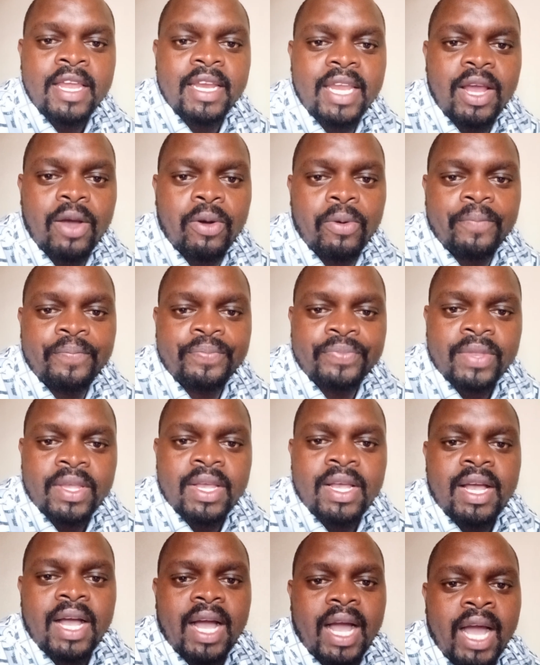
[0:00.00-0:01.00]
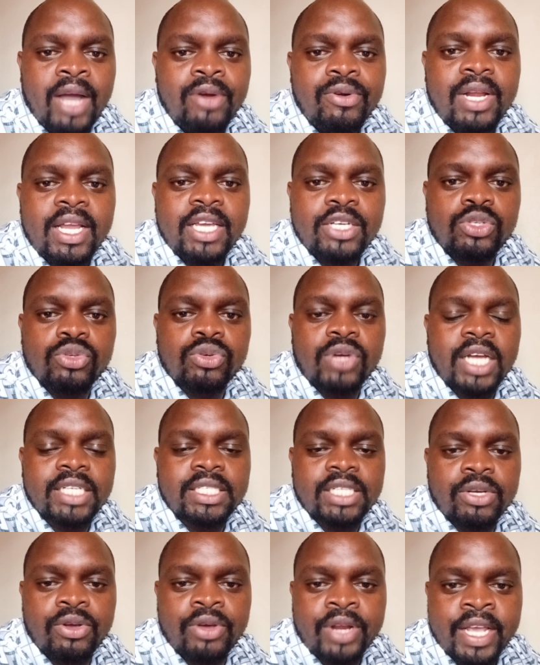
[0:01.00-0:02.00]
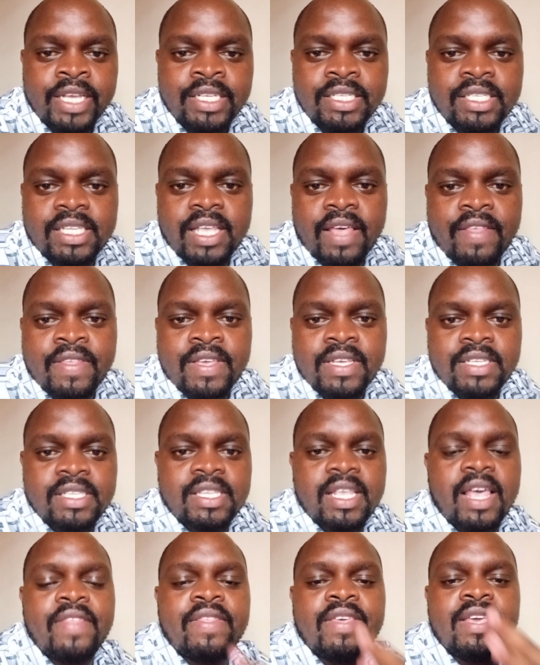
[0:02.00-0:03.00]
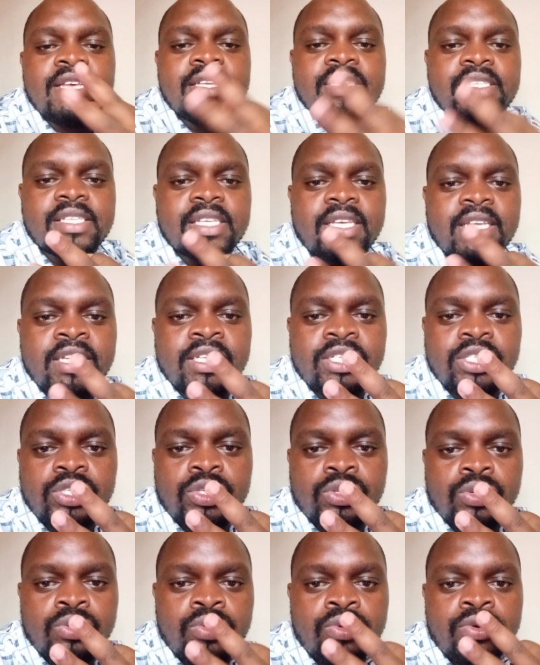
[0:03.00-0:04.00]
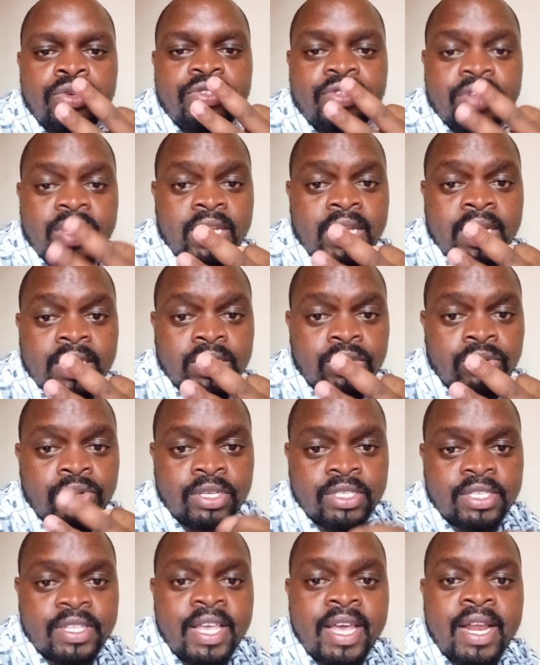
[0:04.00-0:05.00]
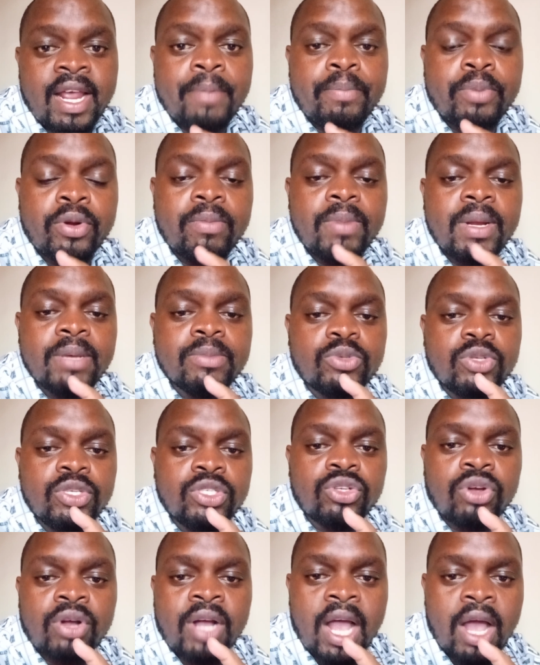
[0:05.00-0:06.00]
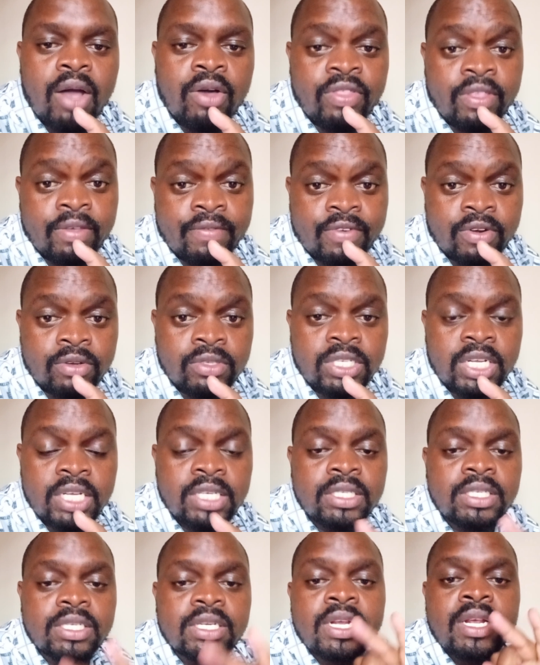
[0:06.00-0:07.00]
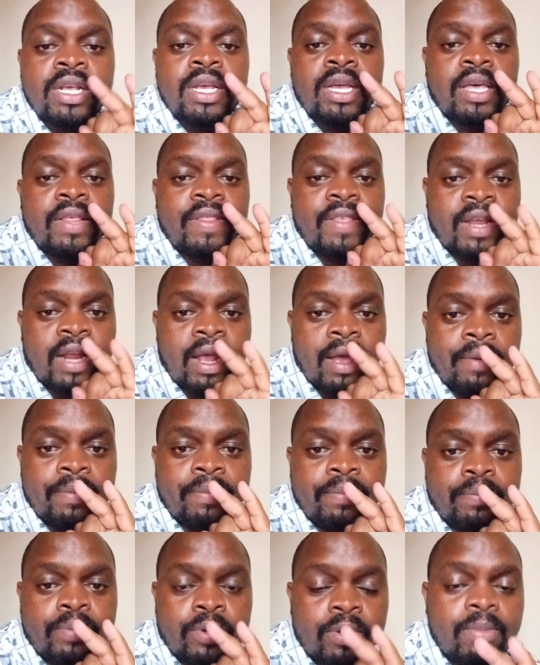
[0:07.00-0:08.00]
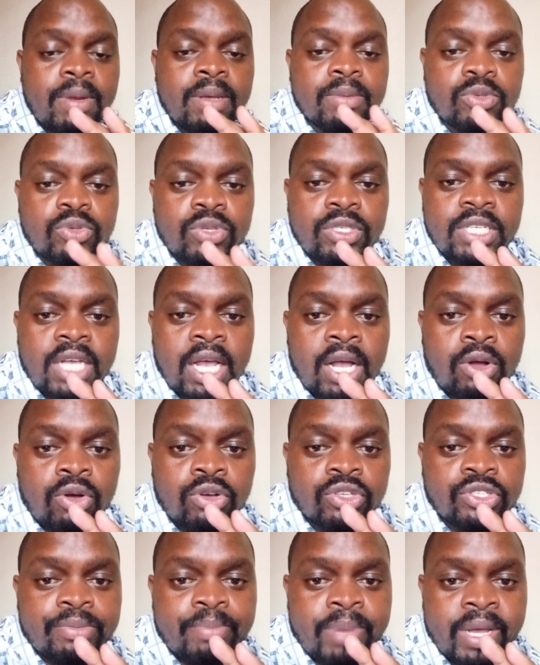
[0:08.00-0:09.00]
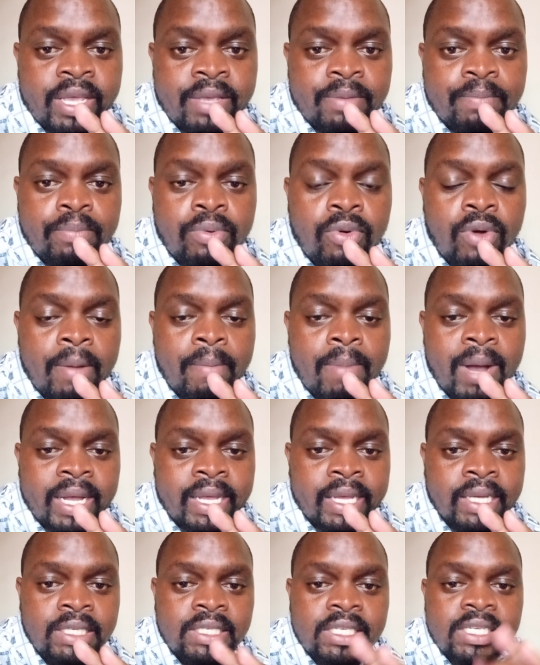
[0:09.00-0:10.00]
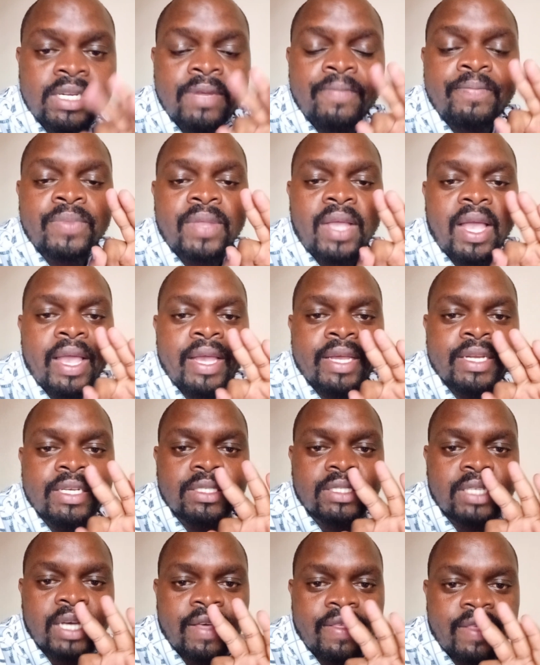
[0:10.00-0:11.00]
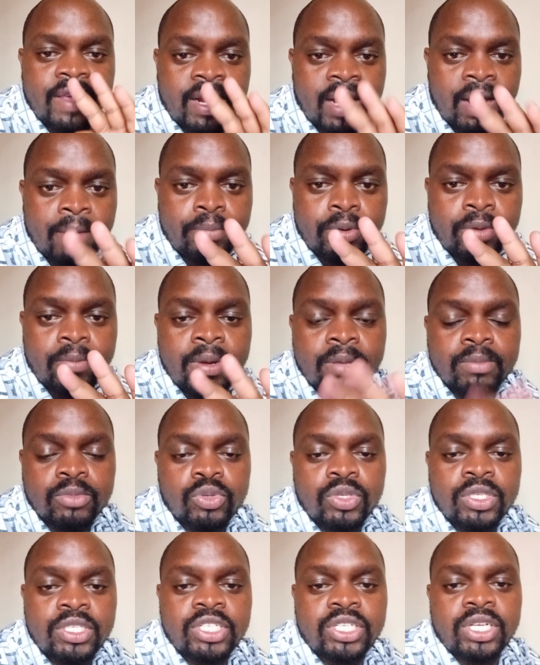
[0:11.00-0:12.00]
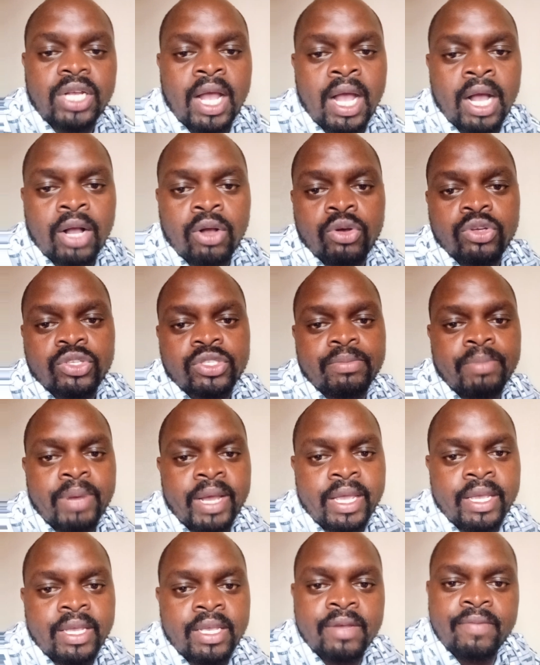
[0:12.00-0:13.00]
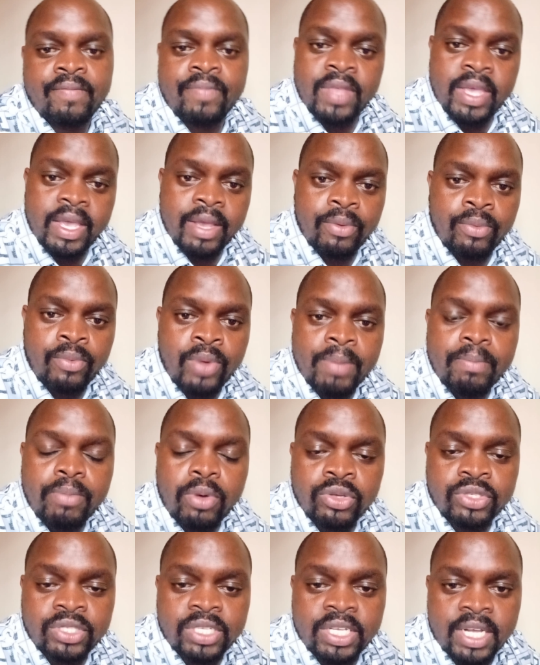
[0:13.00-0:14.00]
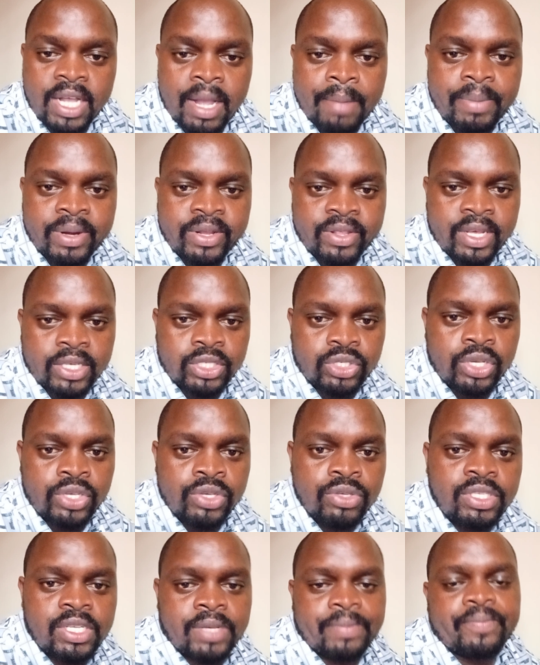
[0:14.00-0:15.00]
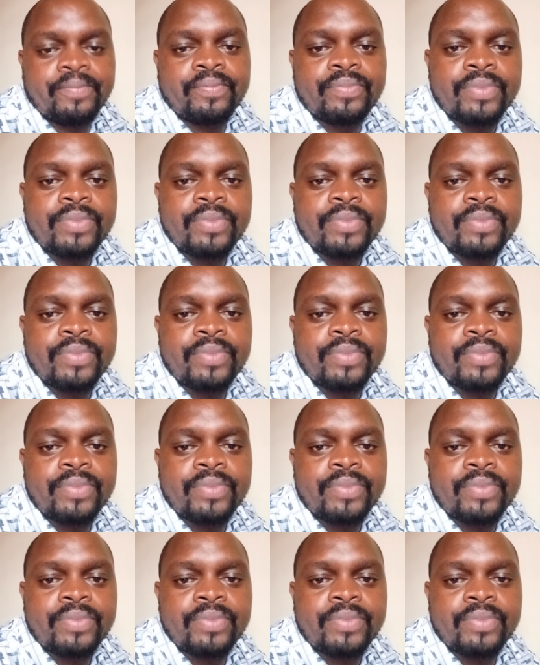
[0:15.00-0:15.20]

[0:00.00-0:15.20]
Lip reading: Now, I would like to categorize these things into three categories. There are problems which occur on the front end, there are problems which are caused by poor backend, and there are problems which are caused by the web hosting company that you're using.